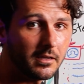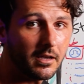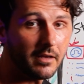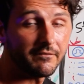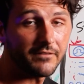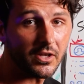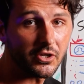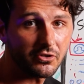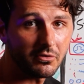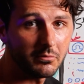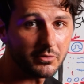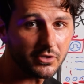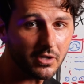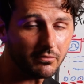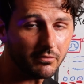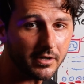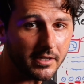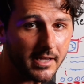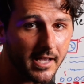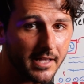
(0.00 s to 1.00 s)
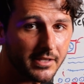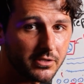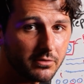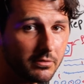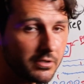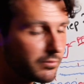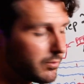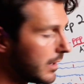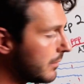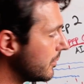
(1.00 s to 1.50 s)
eventually we start running ads to
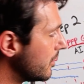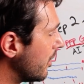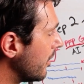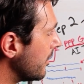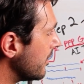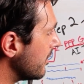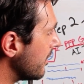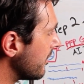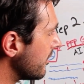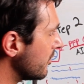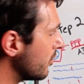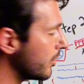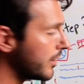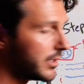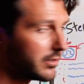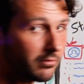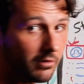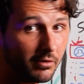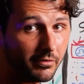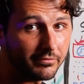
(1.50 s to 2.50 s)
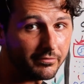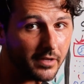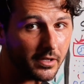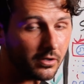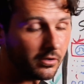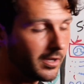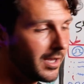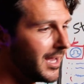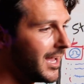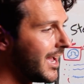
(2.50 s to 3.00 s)
it, is why we call it an authority growth
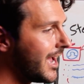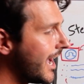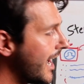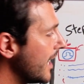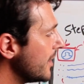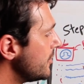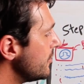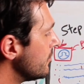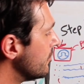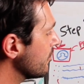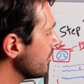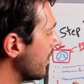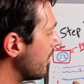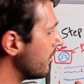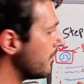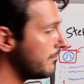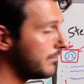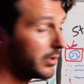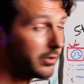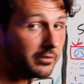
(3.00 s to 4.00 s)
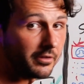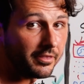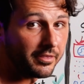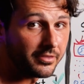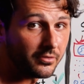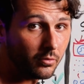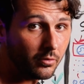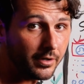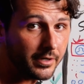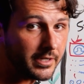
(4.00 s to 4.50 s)
funnel. As you grow and build
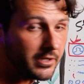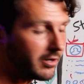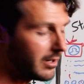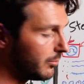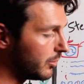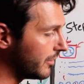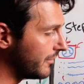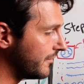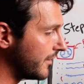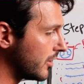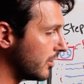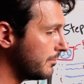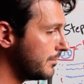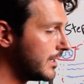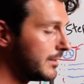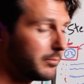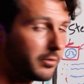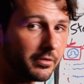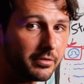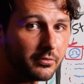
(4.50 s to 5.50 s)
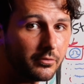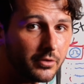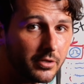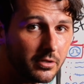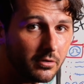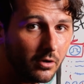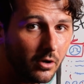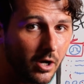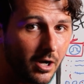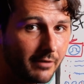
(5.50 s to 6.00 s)
authority, you're able to funnel people through to
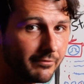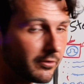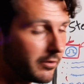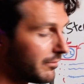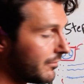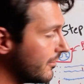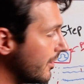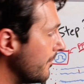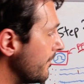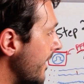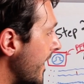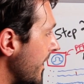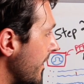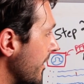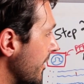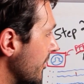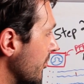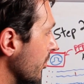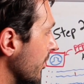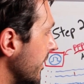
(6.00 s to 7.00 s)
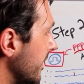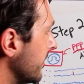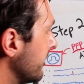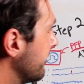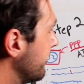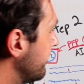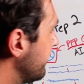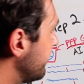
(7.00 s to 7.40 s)
your offer from that authority.